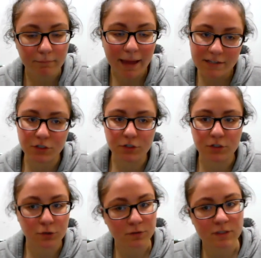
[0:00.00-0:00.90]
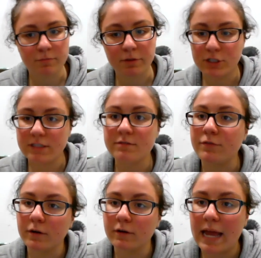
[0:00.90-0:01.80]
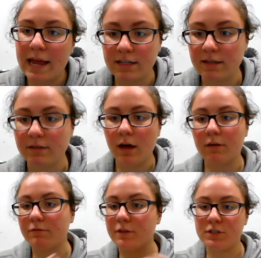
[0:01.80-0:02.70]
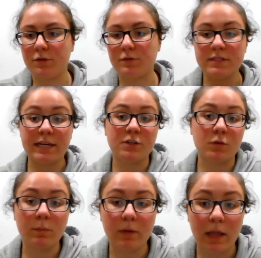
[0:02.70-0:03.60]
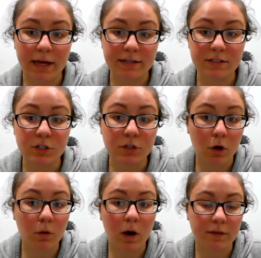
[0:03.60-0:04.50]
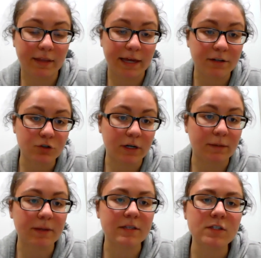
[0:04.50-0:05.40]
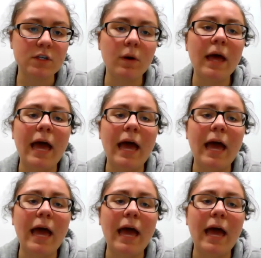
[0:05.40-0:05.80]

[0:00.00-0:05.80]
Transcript: master students but just for any of the students that do apply to go on that trip and so